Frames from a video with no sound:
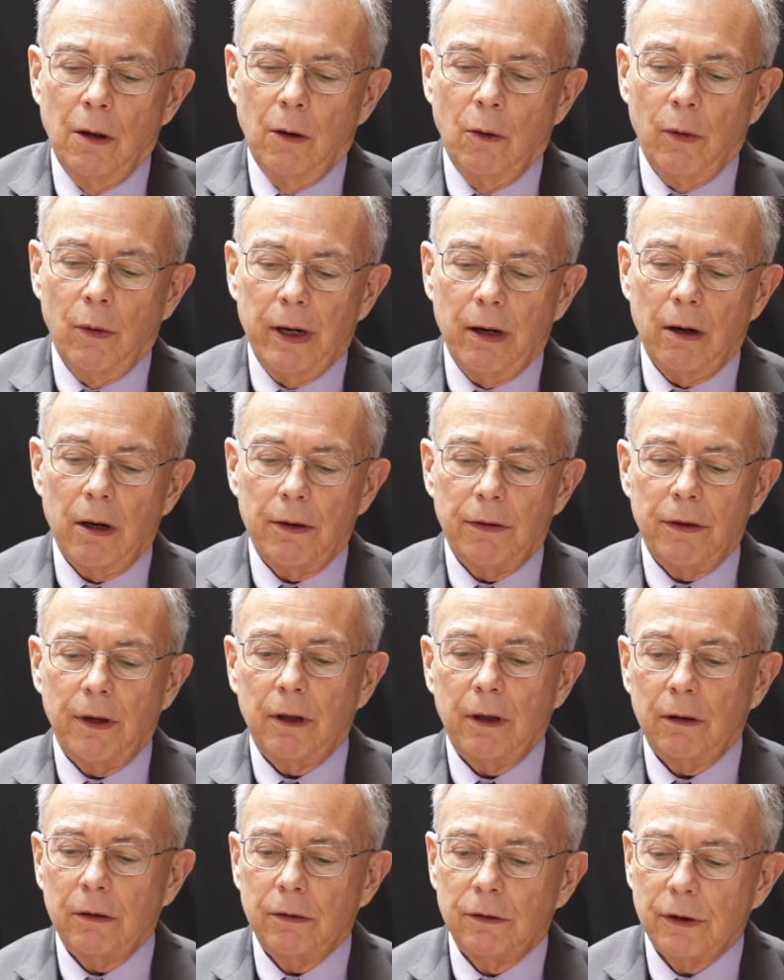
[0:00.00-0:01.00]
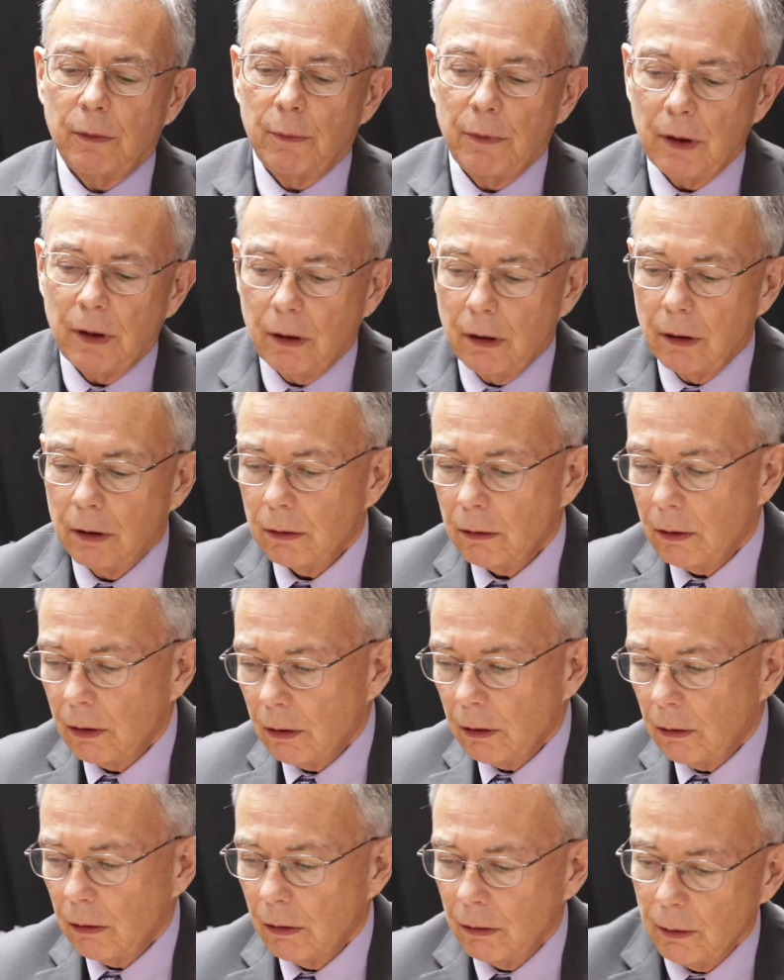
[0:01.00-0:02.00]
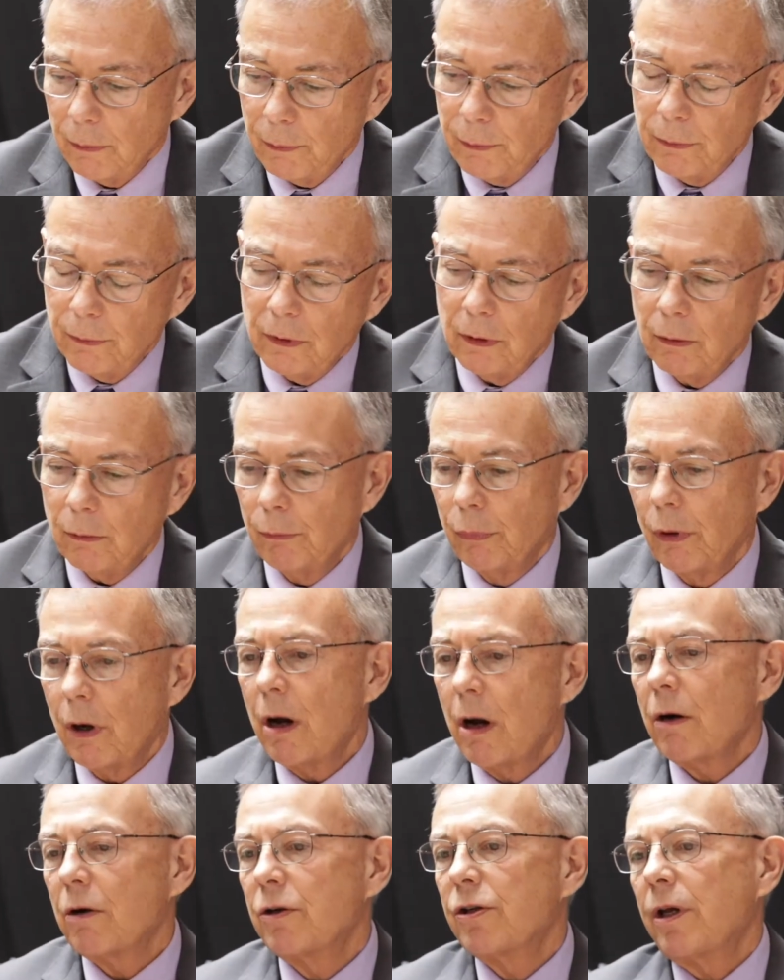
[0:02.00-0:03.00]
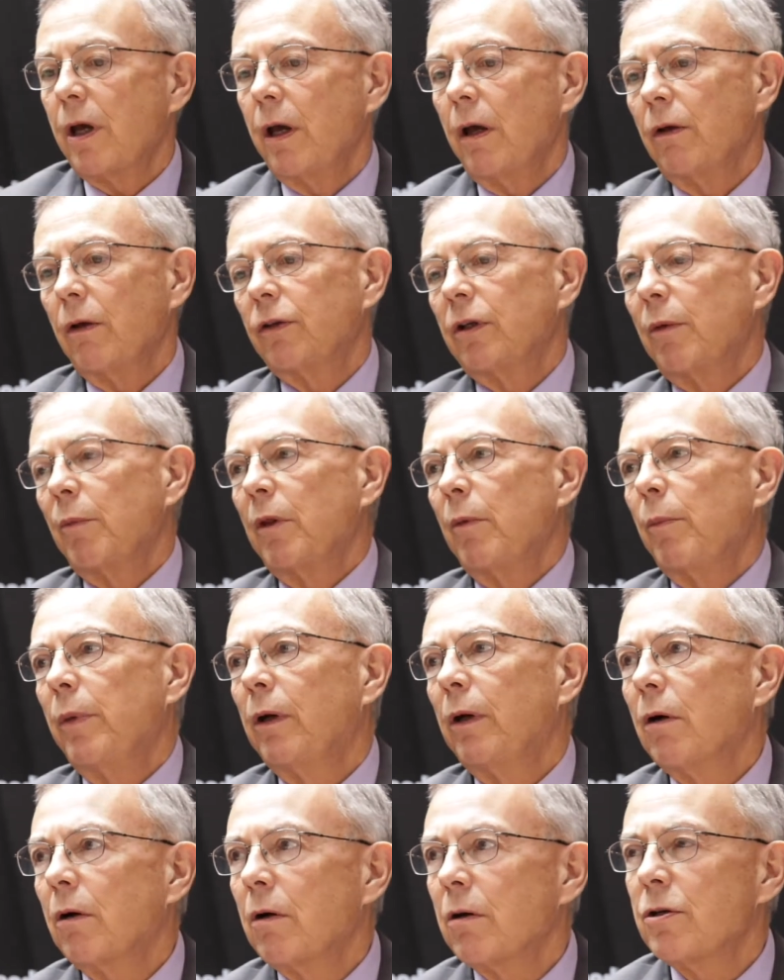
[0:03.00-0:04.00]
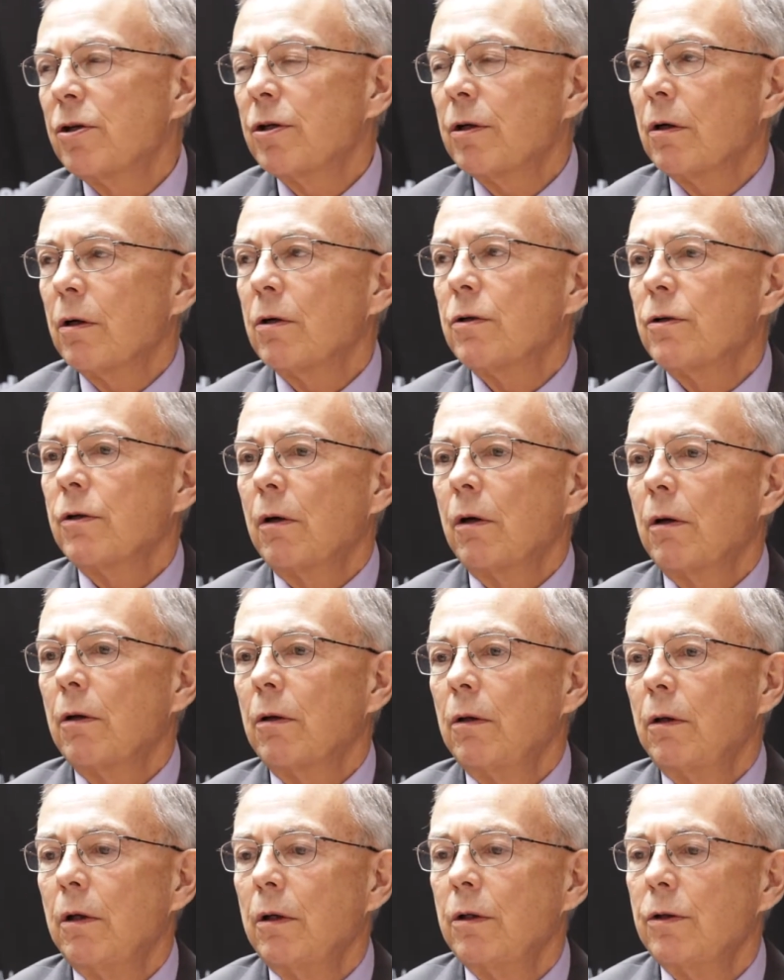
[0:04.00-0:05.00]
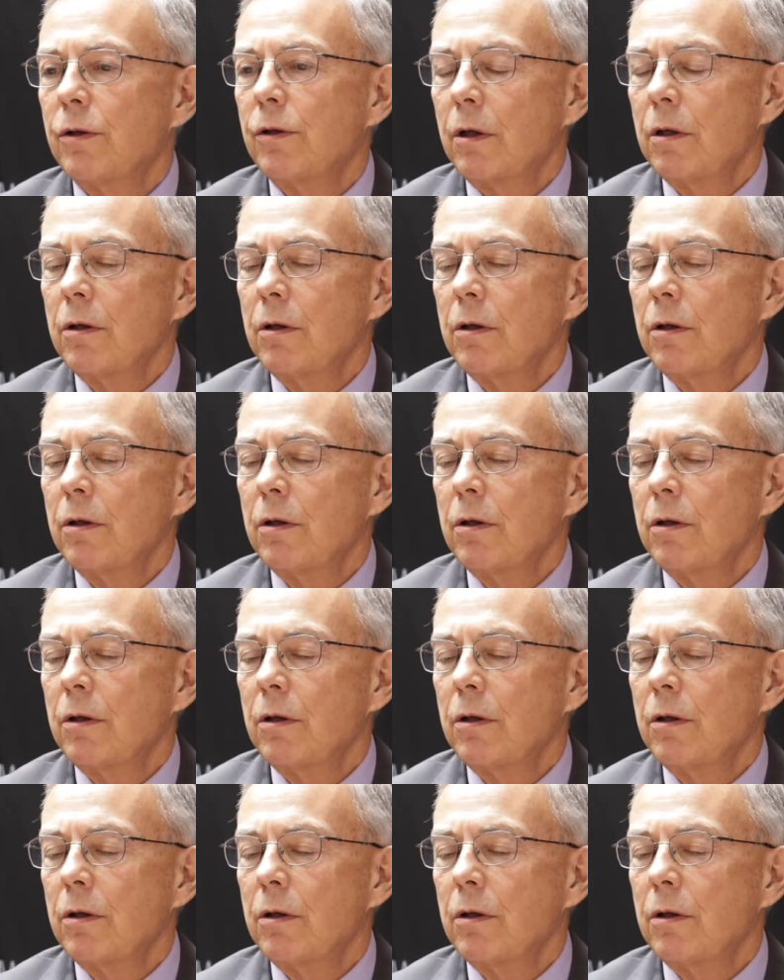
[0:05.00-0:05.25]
Well, I think some of on the broader scale, some of the bigger concerns are the